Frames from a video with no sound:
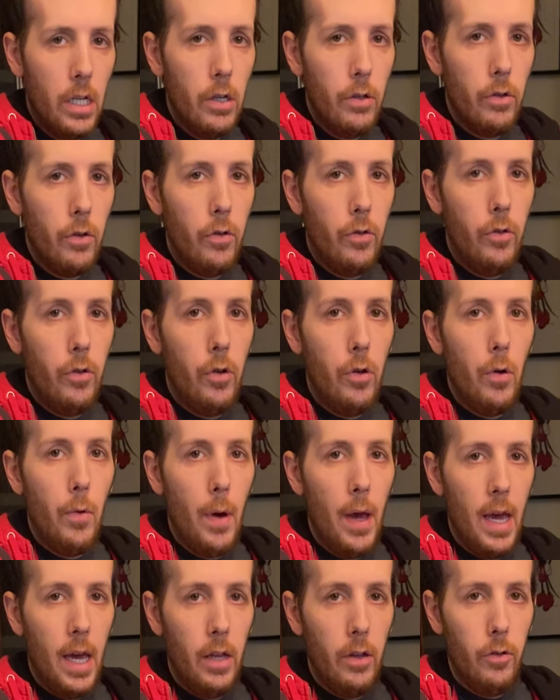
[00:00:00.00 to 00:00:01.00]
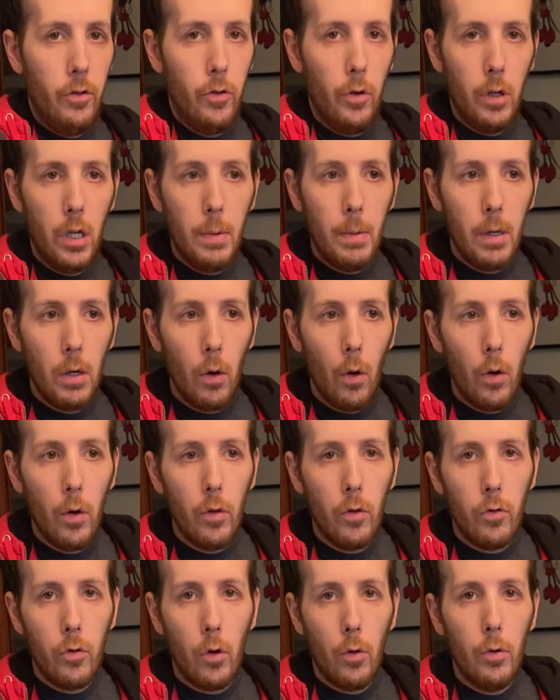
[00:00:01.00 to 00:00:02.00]
uses two hands, so he'd be holding
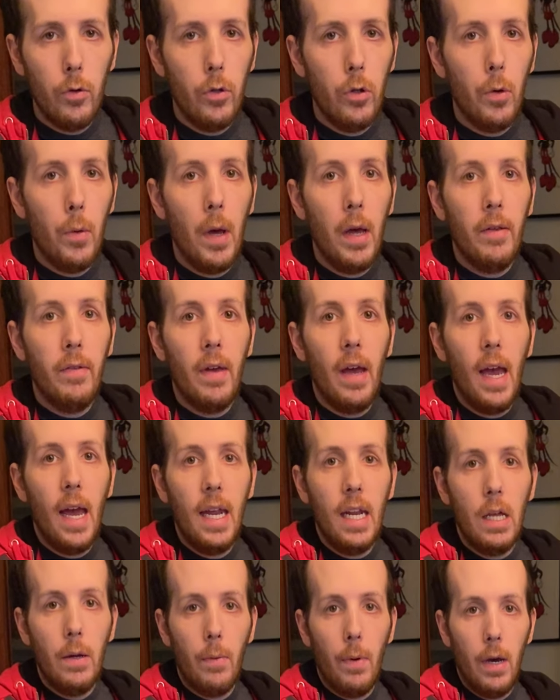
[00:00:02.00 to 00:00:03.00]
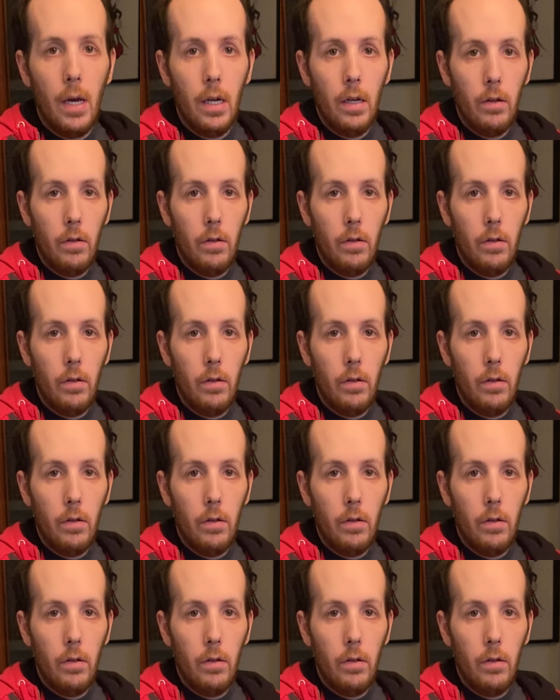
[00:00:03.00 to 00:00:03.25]
the sword with two hands anyways.